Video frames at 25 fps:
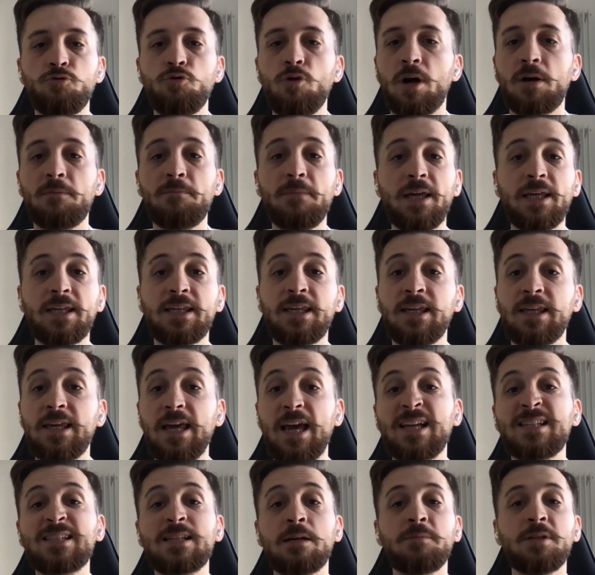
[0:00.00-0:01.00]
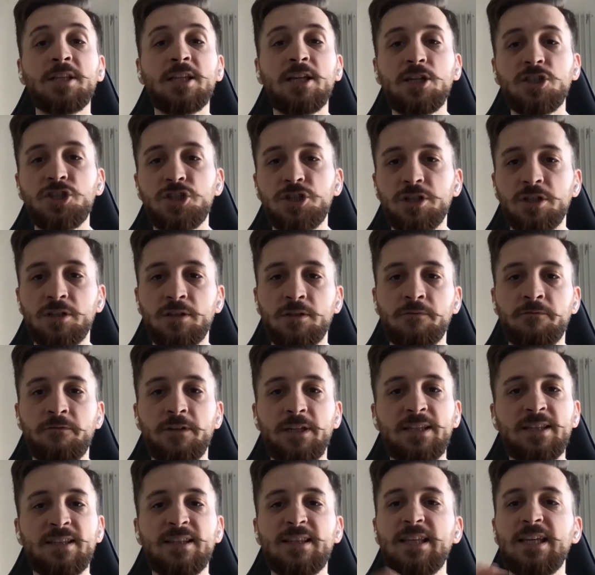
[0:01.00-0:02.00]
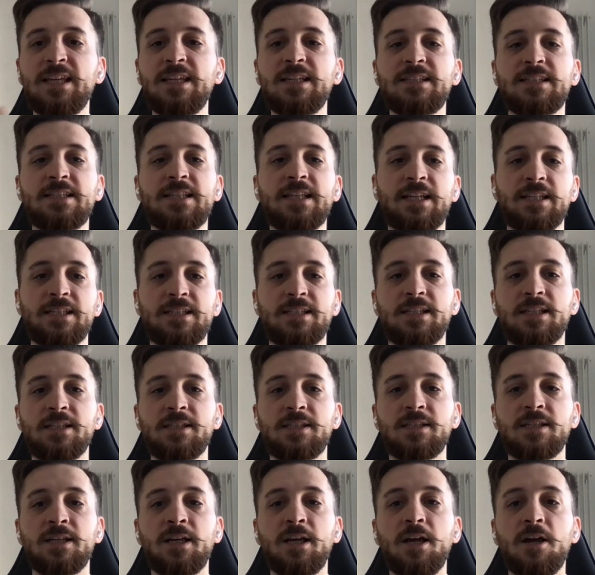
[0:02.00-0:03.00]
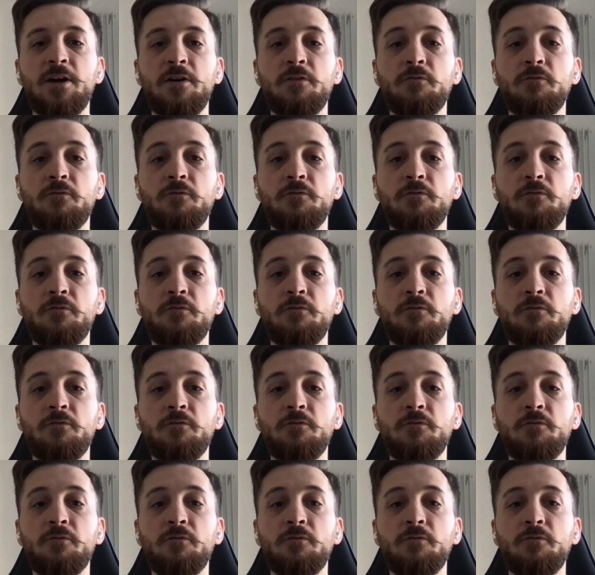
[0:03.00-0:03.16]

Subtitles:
you are making examination with these lenses.